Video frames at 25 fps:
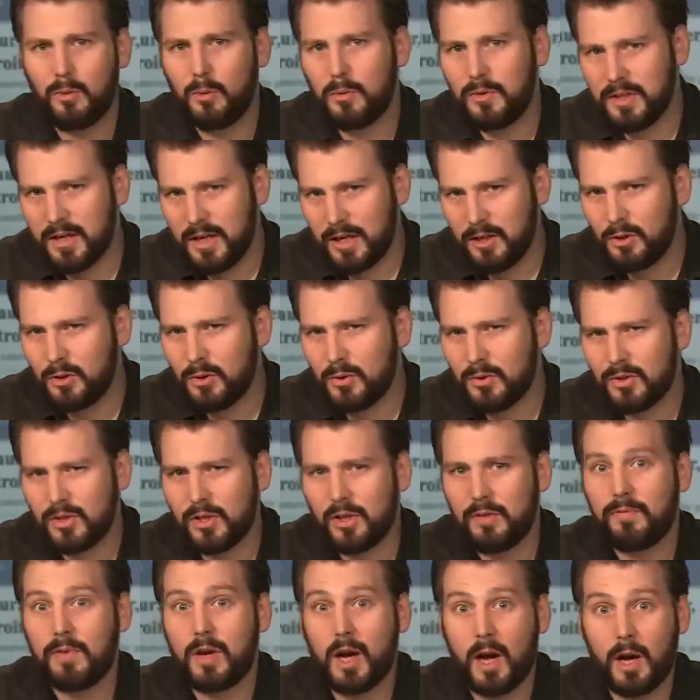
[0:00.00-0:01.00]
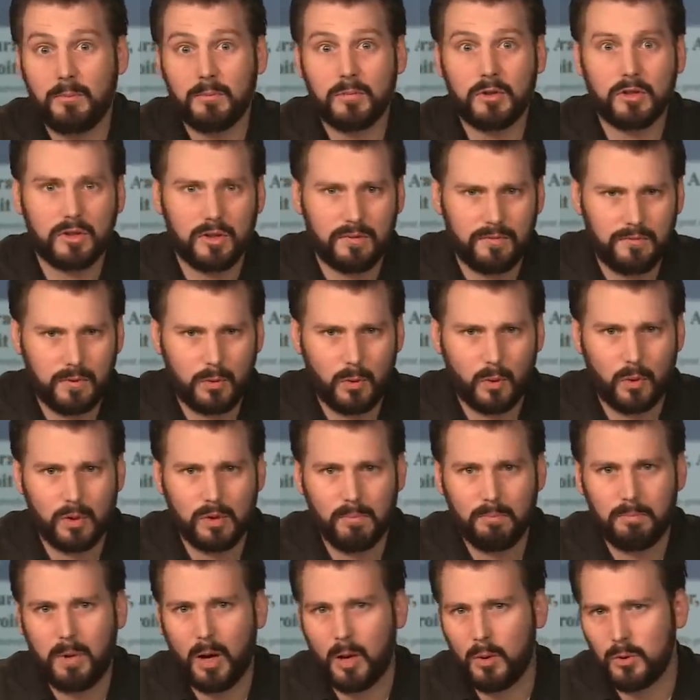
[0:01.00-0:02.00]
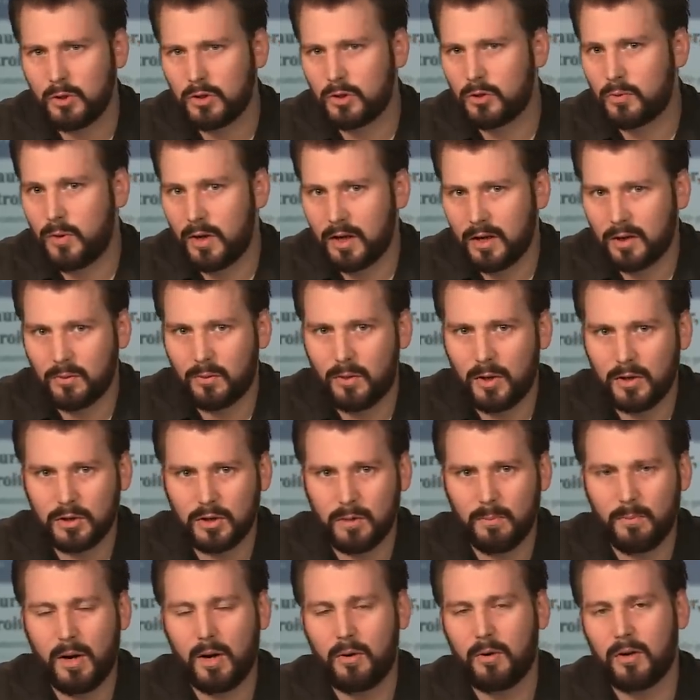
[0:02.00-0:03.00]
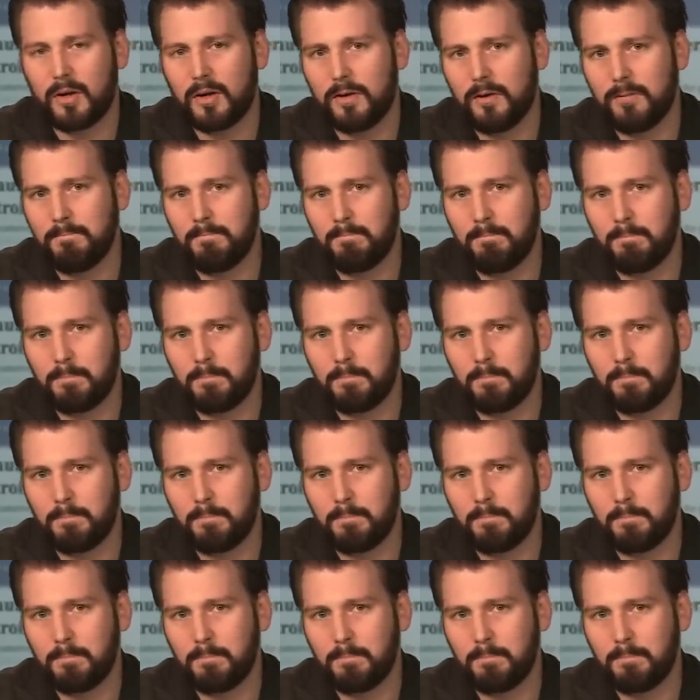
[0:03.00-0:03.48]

all the issues that have come to the fore in post-credit crunch America.